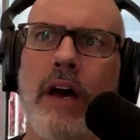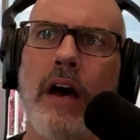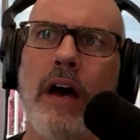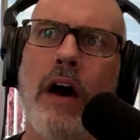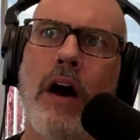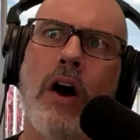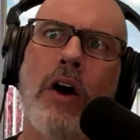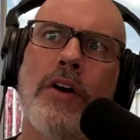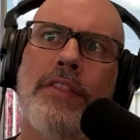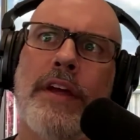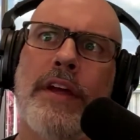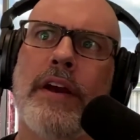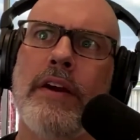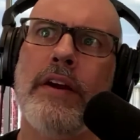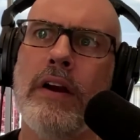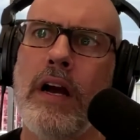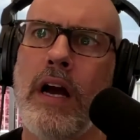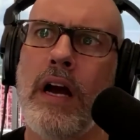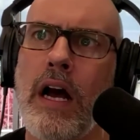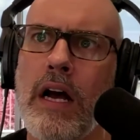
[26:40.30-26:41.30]
are
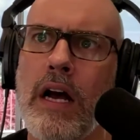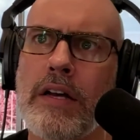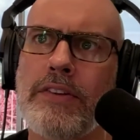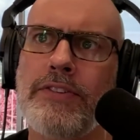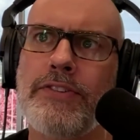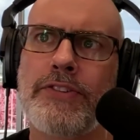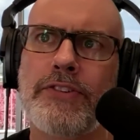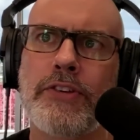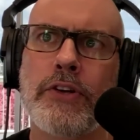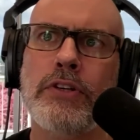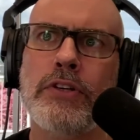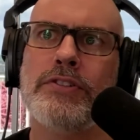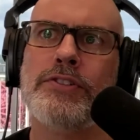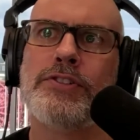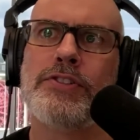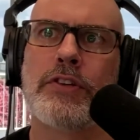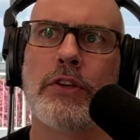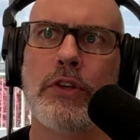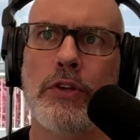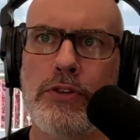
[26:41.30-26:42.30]
there certain
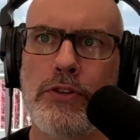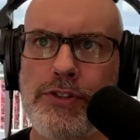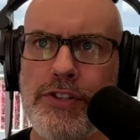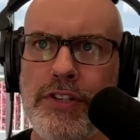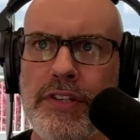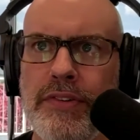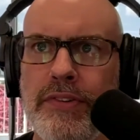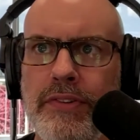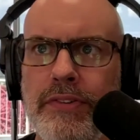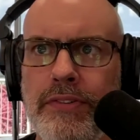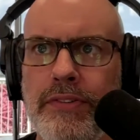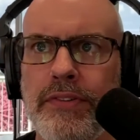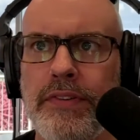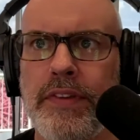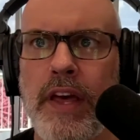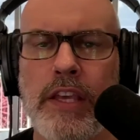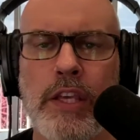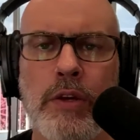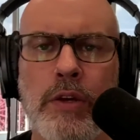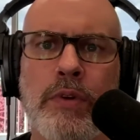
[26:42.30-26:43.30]
solutions
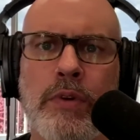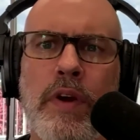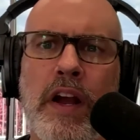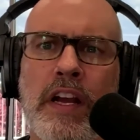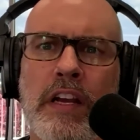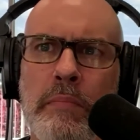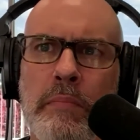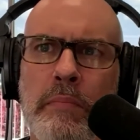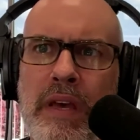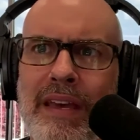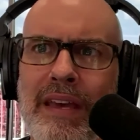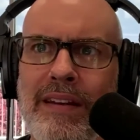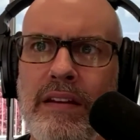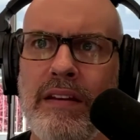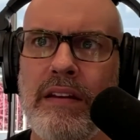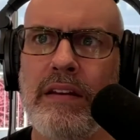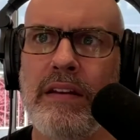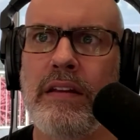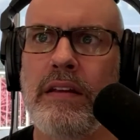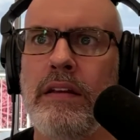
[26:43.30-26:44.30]
that you would
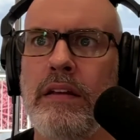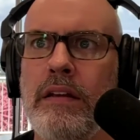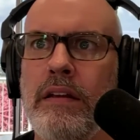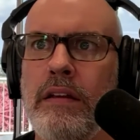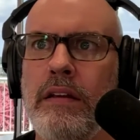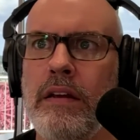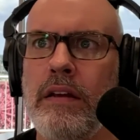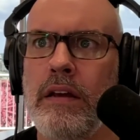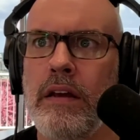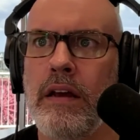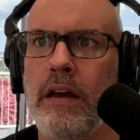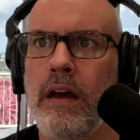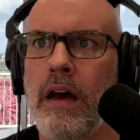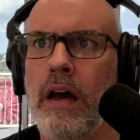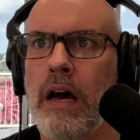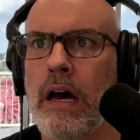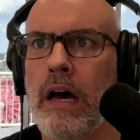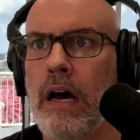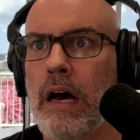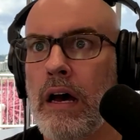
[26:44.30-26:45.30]
recommend
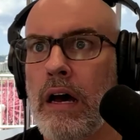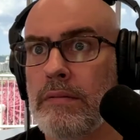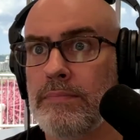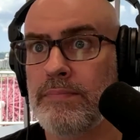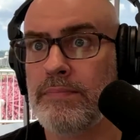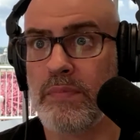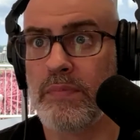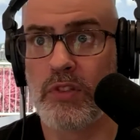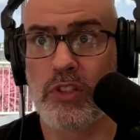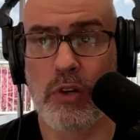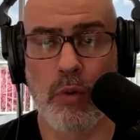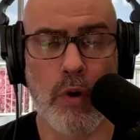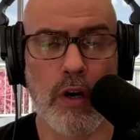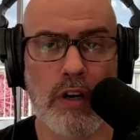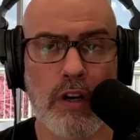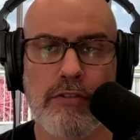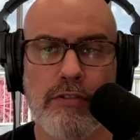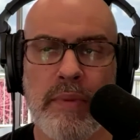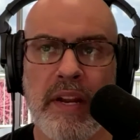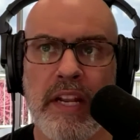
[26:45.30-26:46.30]
to
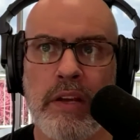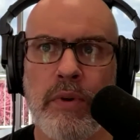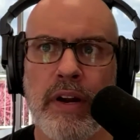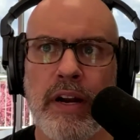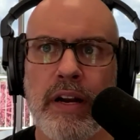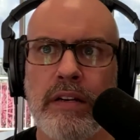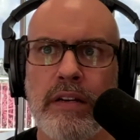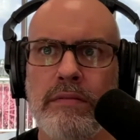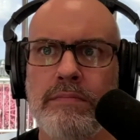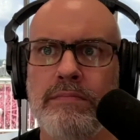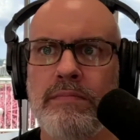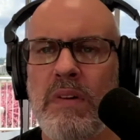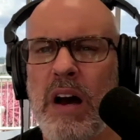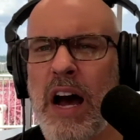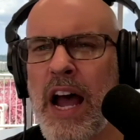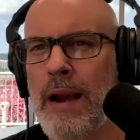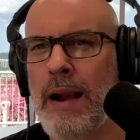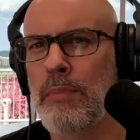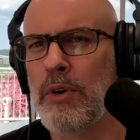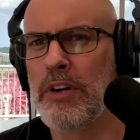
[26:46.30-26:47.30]
work from anywhere,
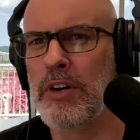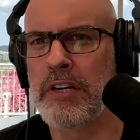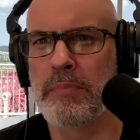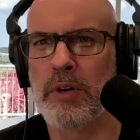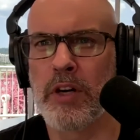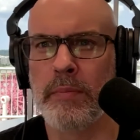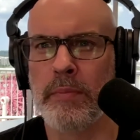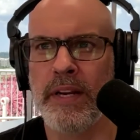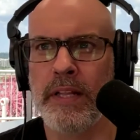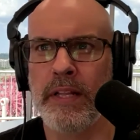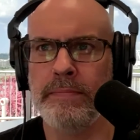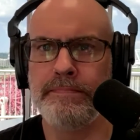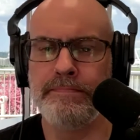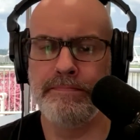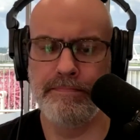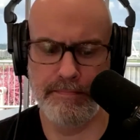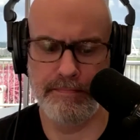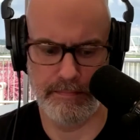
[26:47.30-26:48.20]
hybrid to permanent?